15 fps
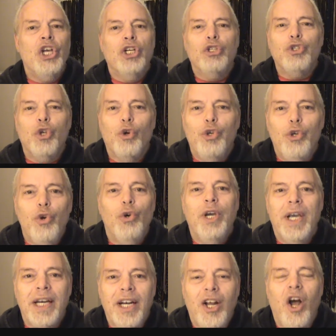So you
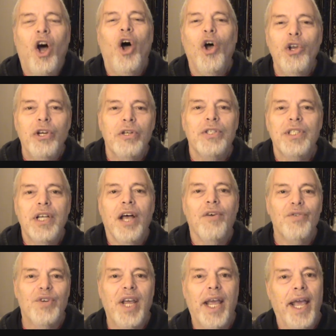can call
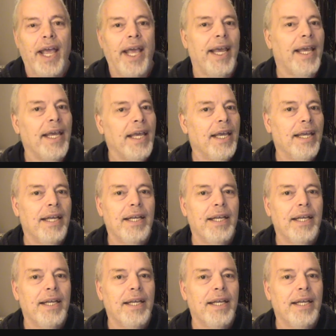yourself gay,